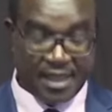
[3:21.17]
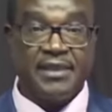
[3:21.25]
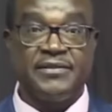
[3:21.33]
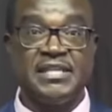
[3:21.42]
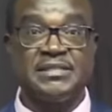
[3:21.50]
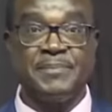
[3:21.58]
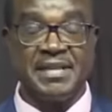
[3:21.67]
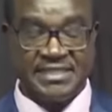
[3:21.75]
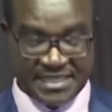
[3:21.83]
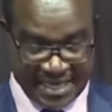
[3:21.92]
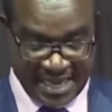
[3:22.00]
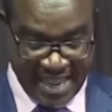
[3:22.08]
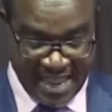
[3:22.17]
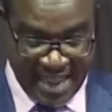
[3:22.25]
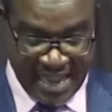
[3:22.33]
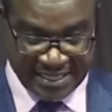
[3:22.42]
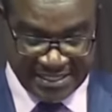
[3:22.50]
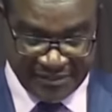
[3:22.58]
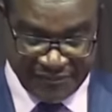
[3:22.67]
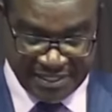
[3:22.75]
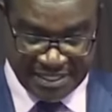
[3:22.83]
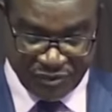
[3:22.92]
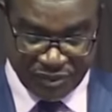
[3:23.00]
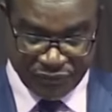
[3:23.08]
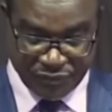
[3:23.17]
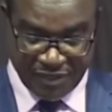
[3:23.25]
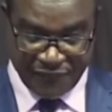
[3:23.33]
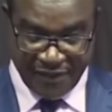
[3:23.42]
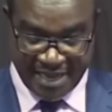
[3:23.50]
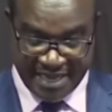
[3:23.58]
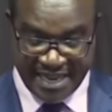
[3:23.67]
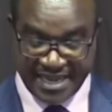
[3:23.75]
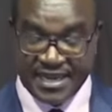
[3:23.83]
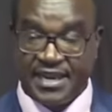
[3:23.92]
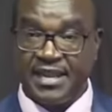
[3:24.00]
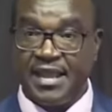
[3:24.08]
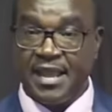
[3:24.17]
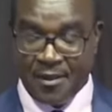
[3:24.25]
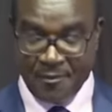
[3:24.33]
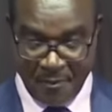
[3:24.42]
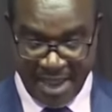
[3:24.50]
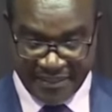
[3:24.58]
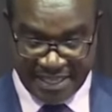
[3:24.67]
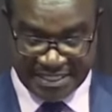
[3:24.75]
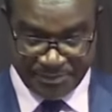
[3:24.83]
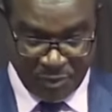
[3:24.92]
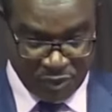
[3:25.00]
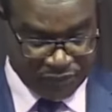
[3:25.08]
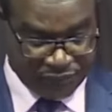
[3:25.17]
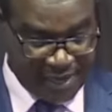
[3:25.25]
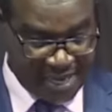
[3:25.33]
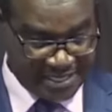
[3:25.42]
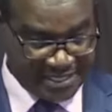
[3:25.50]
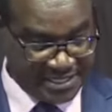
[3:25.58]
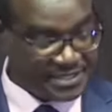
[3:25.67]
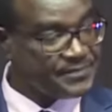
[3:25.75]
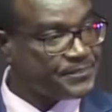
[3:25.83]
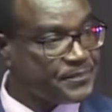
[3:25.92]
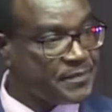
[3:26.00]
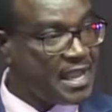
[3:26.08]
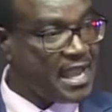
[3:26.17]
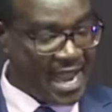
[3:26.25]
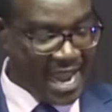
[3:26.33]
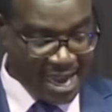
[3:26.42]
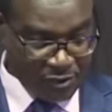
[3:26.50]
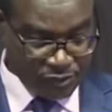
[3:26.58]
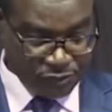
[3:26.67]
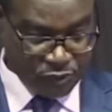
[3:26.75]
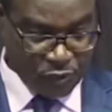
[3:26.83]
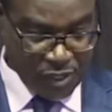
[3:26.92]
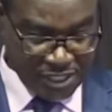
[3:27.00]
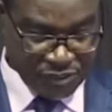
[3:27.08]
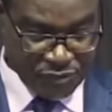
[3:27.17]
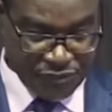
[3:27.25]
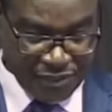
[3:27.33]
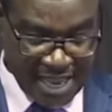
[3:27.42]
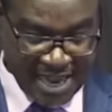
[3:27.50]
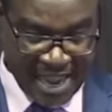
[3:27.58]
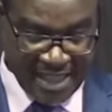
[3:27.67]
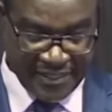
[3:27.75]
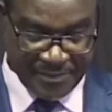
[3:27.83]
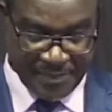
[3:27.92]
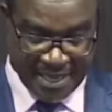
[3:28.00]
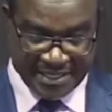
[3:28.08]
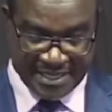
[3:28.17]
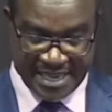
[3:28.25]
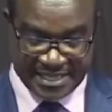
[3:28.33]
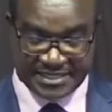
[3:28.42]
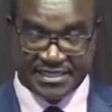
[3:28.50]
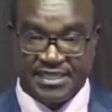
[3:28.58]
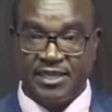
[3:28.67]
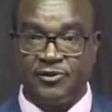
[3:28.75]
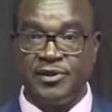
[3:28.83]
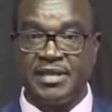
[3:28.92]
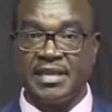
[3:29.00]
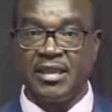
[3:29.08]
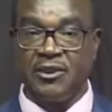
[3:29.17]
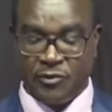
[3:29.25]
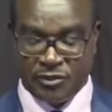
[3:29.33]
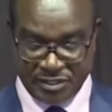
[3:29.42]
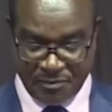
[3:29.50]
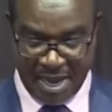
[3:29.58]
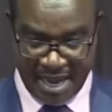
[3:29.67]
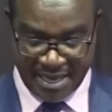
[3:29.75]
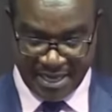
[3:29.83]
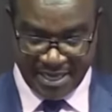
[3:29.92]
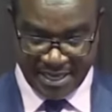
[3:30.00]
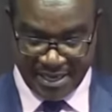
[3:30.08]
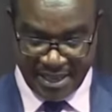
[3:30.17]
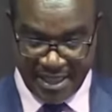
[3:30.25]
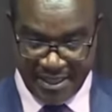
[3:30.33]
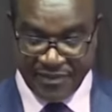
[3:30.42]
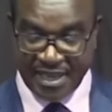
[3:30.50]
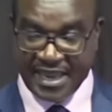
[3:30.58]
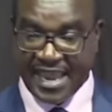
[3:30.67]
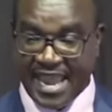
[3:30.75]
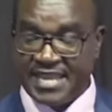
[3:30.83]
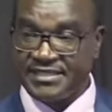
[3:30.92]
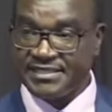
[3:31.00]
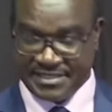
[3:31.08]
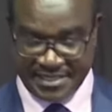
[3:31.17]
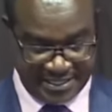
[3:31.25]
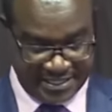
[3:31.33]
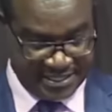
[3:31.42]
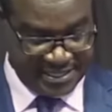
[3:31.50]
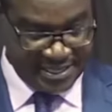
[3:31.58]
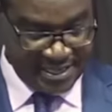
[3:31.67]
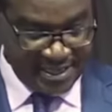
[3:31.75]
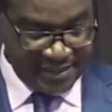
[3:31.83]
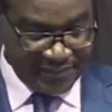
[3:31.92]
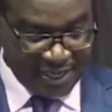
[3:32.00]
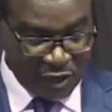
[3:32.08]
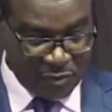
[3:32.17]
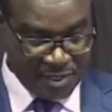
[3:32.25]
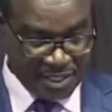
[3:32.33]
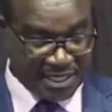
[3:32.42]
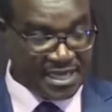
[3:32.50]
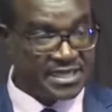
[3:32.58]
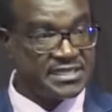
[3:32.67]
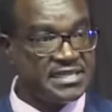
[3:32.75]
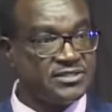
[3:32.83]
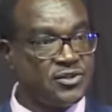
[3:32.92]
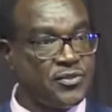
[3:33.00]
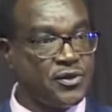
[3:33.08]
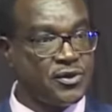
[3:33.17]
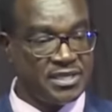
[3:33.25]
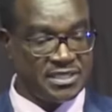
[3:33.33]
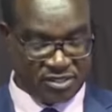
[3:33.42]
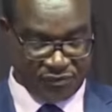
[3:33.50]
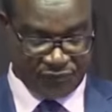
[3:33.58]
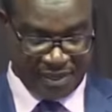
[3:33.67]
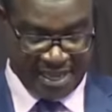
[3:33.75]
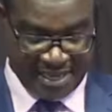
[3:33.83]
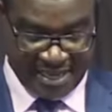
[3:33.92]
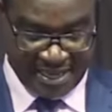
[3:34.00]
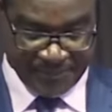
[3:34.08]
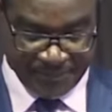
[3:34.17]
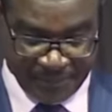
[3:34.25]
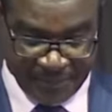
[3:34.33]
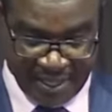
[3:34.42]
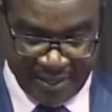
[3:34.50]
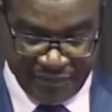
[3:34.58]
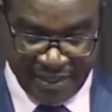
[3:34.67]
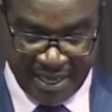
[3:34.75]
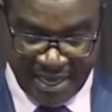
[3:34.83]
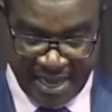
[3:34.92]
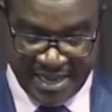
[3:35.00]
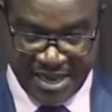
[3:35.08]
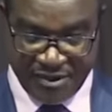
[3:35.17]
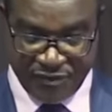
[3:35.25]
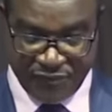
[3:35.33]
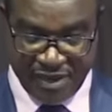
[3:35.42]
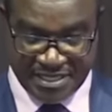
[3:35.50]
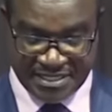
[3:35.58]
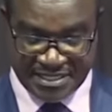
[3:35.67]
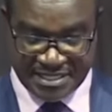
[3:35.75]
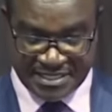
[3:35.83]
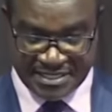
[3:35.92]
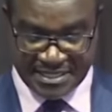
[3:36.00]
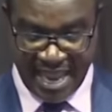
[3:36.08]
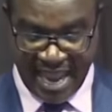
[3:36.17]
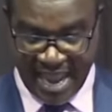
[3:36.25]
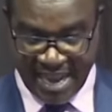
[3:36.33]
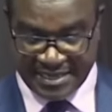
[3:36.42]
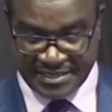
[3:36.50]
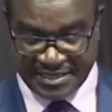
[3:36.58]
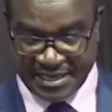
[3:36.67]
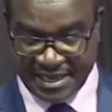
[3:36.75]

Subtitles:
This particular activity was fully funded by the Sports Fund. I also wish to thank other partners, including Equity Bank, the KICD, the Communications Authority of Kenya, the Kenya Universities and